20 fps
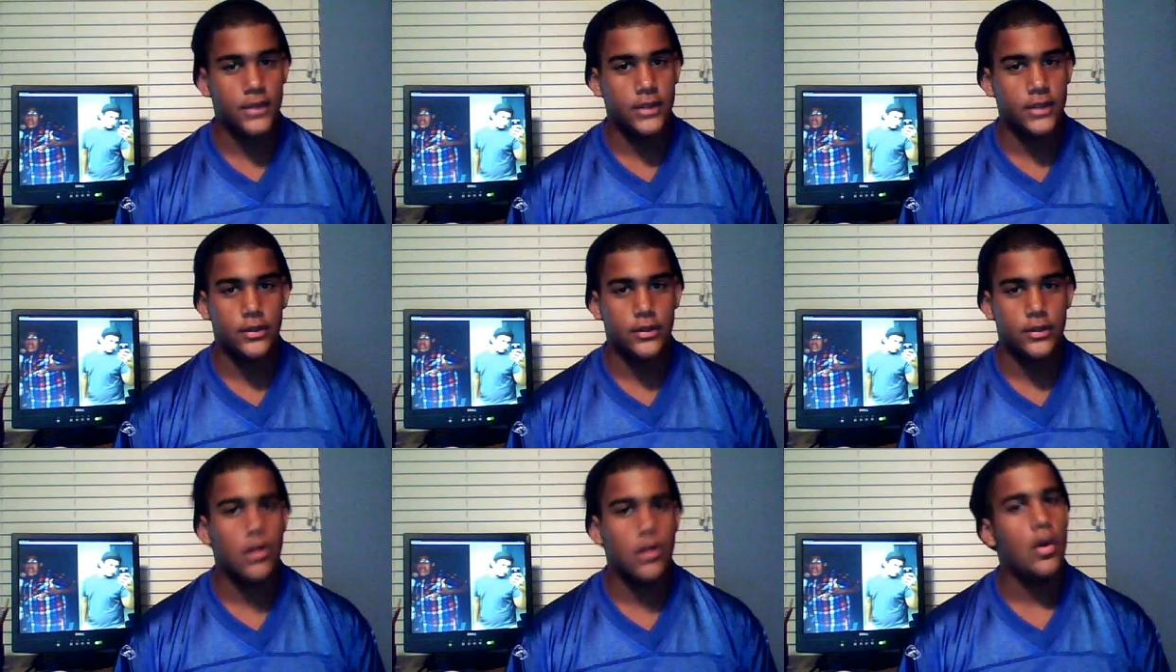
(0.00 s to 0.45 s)

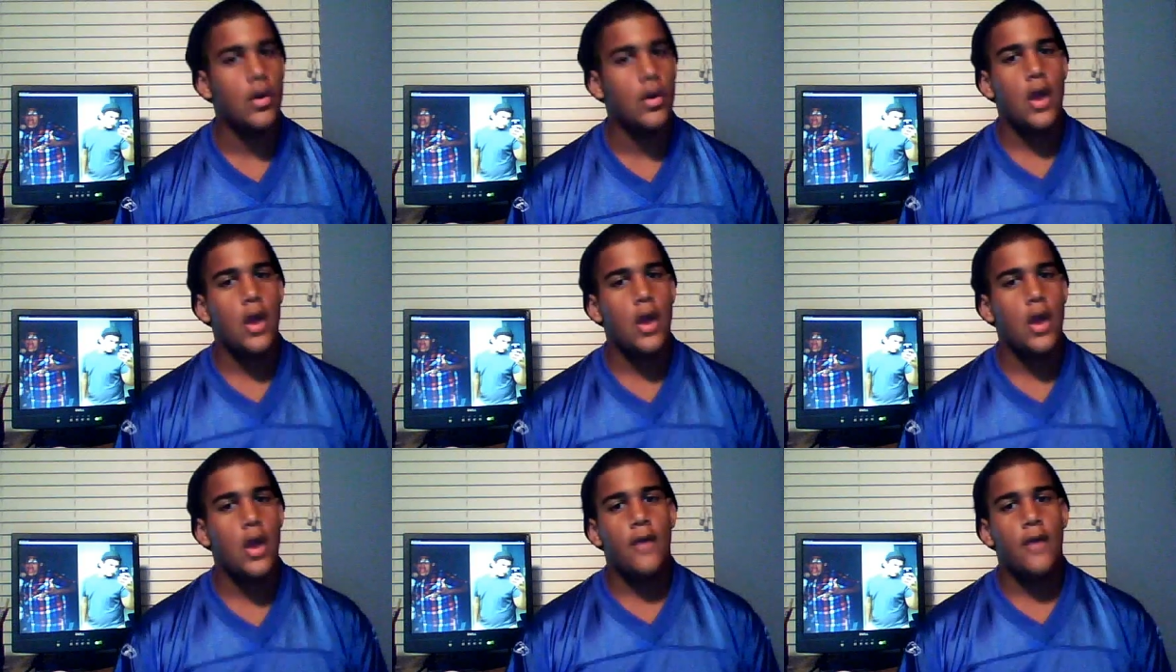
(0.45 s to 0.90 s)
So
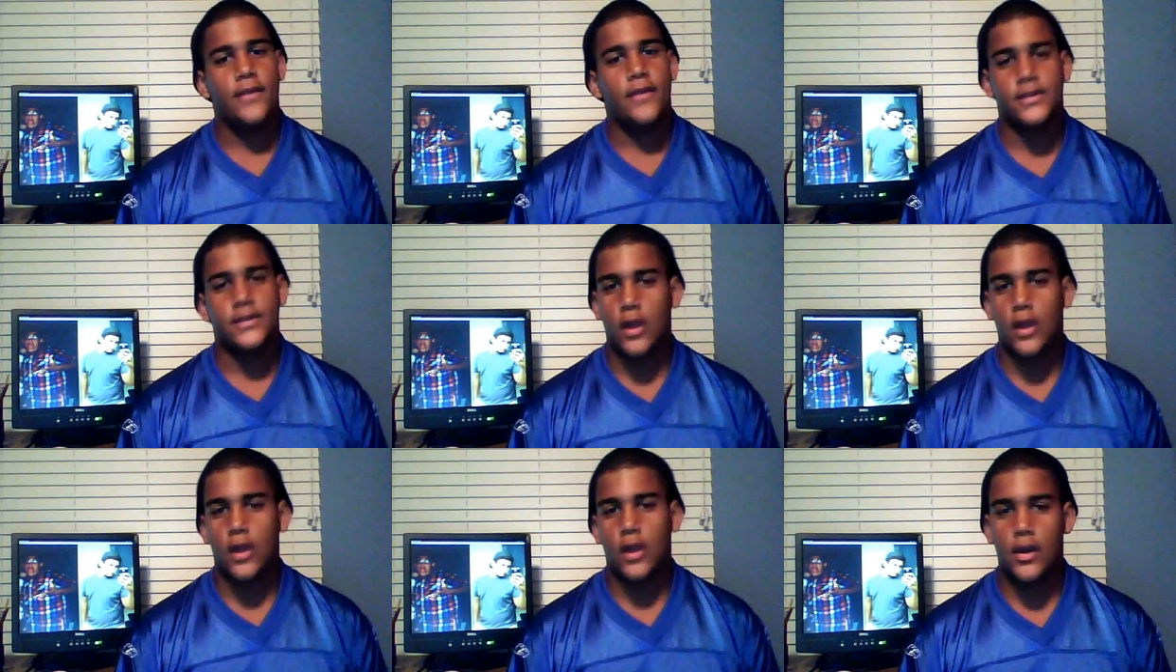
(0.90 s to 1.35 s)
they
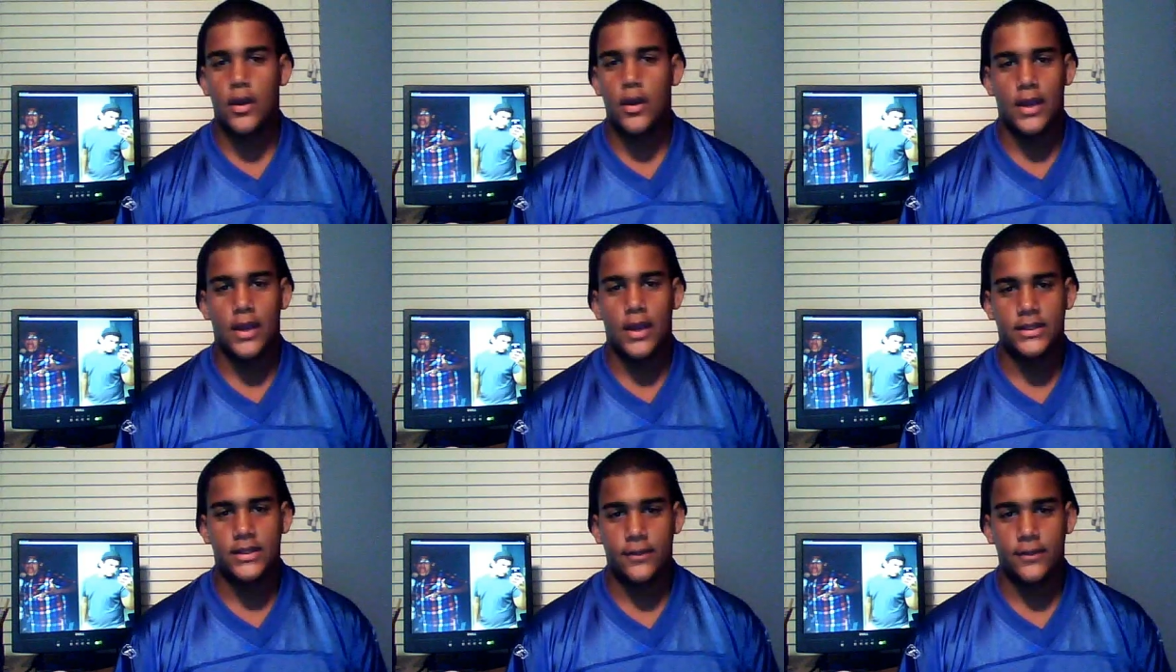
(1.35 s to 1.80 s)
started in
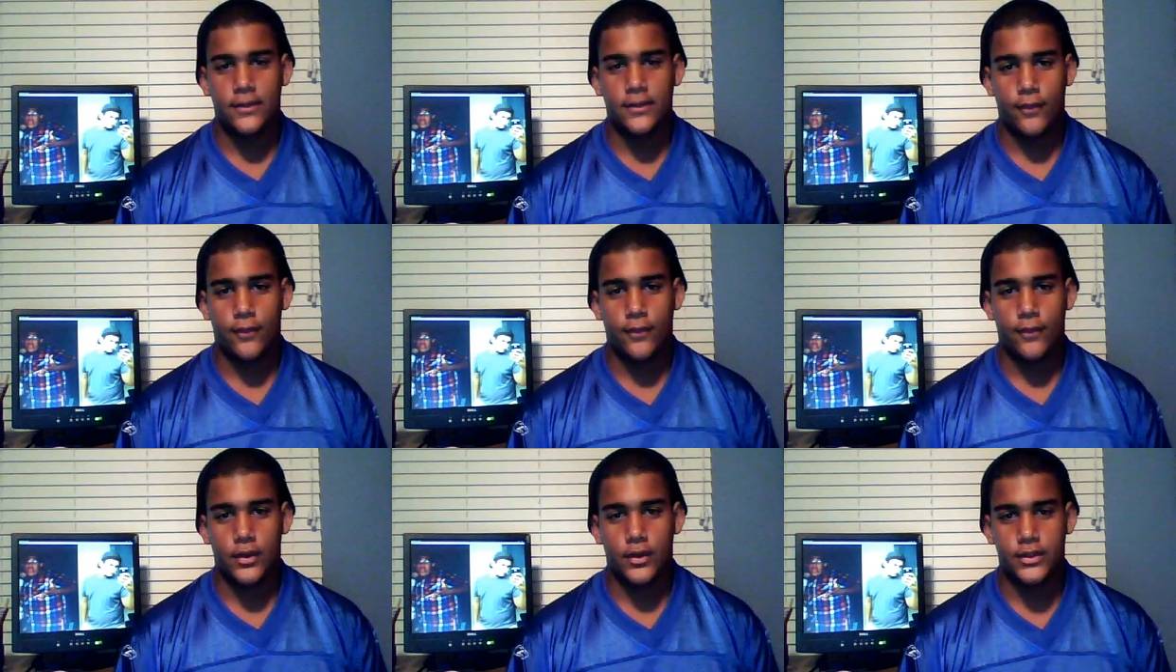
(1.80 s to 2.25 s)

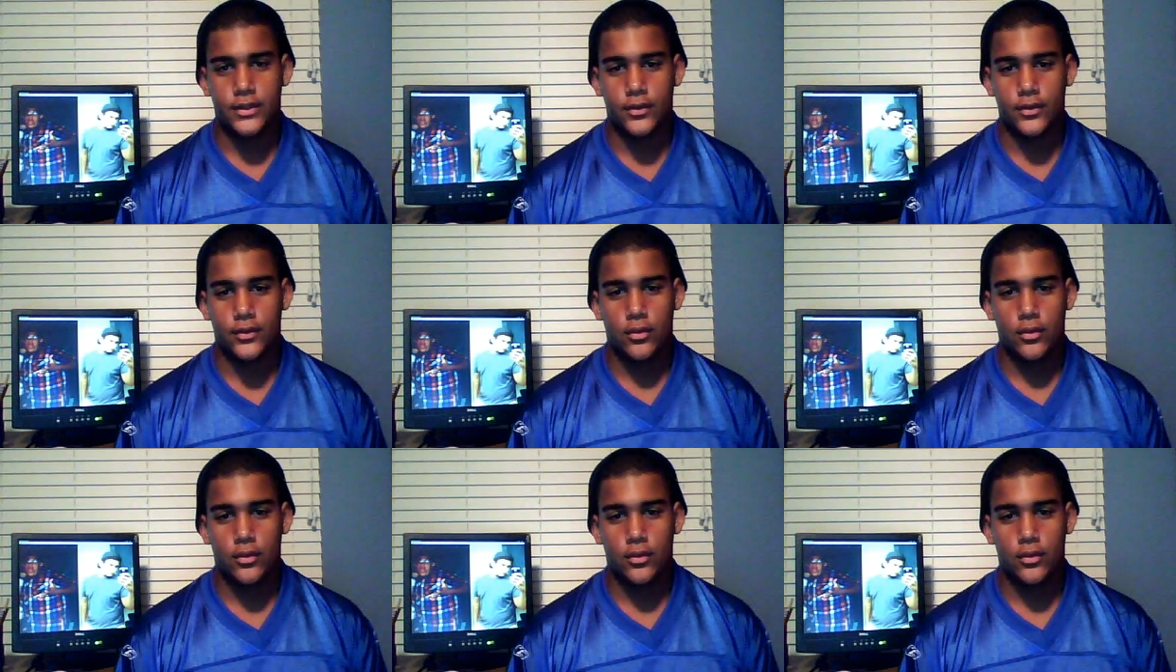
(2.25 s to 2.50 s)
1942.